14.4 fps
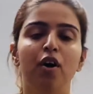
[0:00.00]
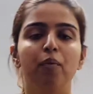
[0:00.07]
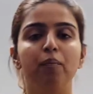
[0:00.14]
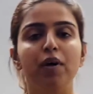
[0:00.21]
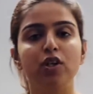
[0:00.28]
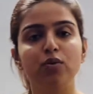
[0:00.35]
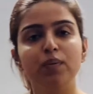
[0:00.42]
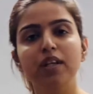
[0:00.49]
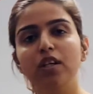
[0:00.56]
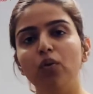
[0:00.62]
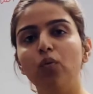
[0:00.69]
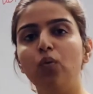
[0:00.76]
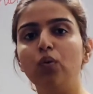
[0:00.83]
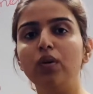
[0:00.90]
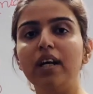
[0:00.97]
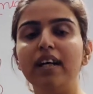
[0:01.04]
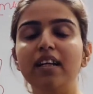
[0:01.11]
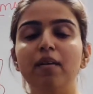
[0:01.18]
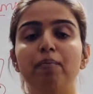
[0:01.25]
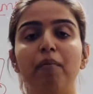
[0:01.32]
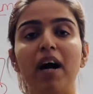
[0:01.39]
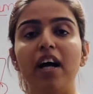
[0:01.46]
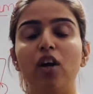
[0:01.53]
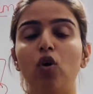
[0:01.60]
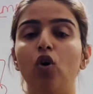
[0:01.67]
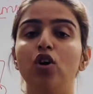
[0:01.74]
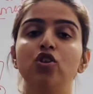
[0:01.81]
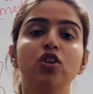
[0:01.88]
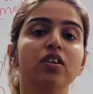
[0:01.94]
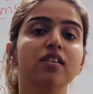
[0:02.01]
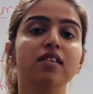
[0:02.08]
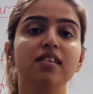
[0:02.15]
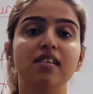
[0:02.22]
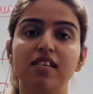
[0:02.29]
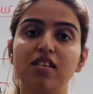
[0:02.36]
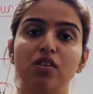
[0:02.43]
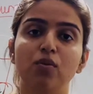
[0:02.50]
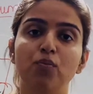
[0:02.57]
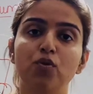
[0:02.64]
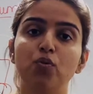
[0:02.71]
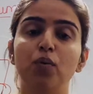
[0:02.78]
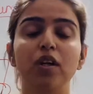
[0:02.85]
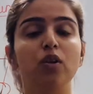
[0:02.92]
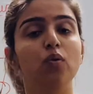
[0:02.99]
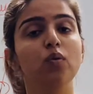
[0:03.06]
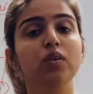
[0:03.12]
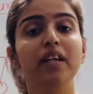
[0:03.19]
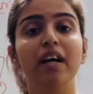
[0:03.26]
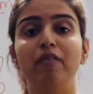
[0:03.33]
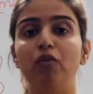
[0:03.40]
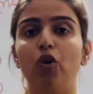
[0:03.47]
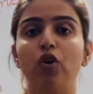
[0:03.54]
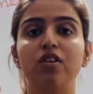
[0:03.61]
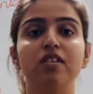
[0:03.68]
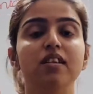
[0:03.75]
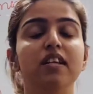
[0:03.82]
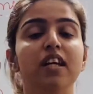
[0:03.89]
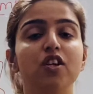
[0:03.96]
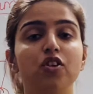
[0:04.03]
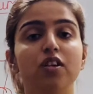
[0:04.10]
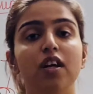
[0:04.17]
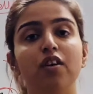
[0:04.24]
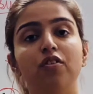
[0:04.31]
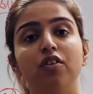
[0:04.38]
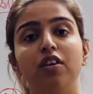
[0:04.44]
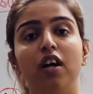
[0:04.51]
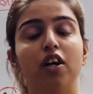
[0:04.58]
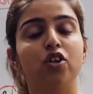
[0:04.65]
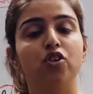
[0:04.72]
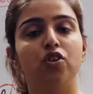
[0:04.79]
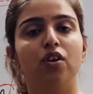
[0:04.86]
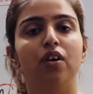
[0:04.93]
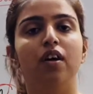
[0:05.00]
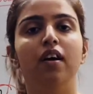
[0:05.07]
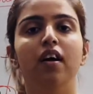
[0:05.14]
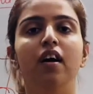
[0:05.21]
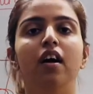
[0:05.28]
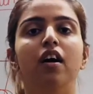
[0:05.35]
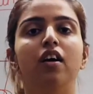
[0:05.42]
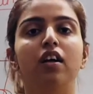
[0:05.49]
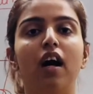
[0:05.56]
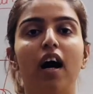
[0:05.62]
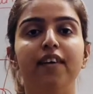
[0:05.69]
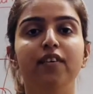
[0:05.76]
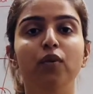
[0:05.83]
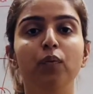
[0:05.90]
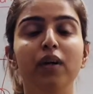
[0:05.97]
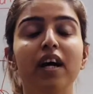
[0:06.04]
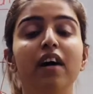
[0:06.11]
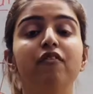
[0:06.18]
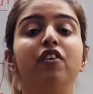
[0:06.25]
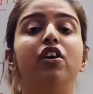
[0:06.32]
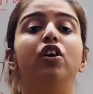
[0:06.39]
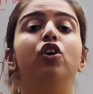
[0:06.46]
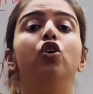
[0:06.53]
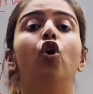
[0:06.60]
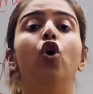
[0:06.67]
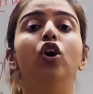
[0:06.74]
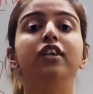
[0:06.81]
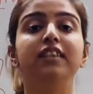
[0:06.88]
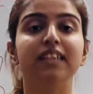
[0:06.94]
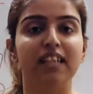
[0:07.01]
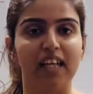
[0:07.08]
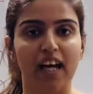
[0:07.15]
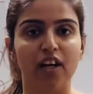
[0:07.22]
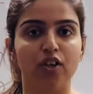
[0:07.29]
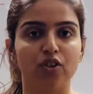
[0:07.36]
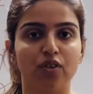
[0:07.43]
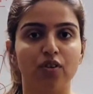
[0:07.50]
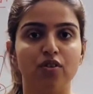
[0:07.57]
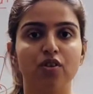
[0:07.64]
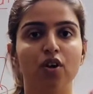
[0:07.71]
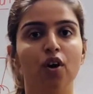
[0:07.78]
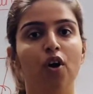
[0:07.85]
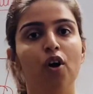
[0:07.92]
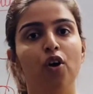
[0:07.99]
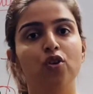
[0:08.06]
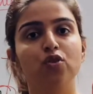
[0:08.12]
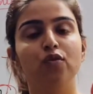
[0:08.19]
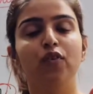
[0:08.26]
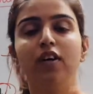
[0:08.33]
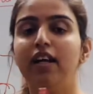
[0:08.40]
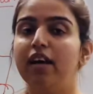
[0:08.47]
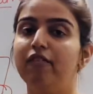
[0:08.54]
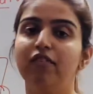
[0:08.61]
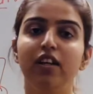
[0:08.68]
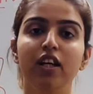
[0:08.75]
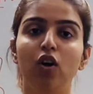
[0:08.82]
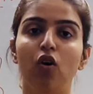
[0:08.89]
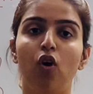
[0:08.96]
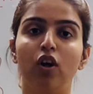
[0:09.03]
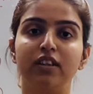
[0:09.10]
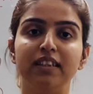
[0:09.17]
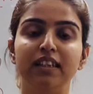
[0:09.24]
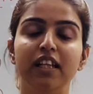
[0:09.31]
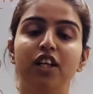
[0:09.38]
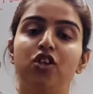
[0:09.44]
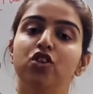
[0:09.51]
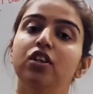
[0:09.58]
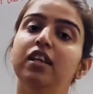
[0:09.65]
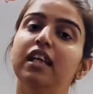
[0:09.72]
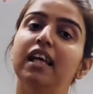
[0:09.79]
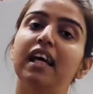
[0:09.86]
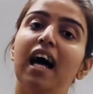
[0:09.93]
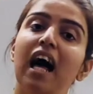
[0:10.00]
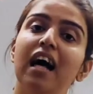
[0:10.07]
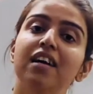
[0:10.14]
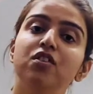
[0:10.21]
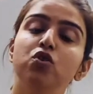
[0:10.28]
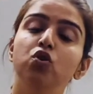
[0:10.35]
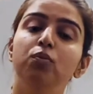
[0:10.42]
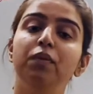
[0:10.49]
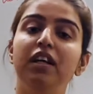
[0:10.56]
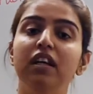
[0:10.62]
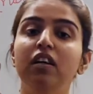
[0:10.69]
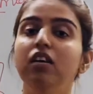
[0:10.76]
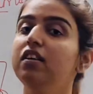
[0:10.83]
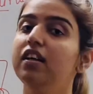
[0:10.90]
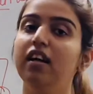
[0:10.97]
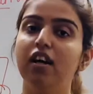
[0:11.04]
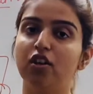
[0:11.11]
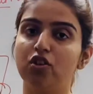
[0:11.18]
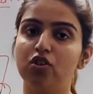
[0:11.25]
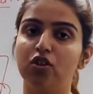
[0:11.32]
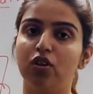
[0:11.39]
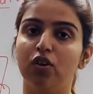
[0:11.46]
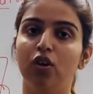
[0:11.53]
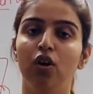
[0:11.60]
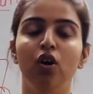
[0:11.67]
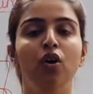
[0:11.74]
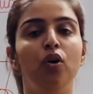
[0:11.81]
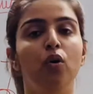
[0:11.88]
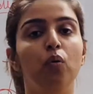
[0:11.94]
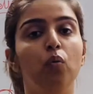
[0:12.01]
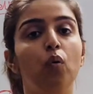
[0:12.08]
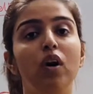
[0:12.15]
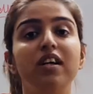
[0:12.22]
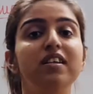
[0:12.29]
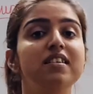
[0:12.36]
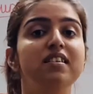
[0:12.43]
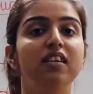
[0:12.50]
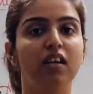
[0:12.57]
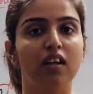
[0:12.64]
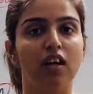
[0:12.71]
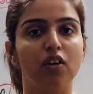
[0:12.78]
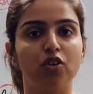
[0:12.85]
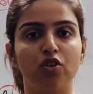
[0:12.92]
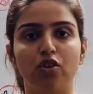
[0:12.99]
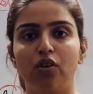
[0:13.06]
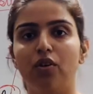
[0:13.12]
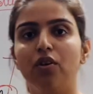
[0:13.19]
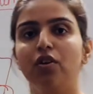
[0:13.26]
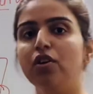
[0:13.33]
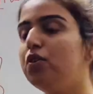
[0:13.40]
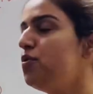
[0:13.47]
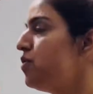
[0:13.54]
But we know that in biological systems, we don't have oxidation and reduction. Rather, we have redox reactions. So for every oxidation, there has to be a reduction. What is the reduction? You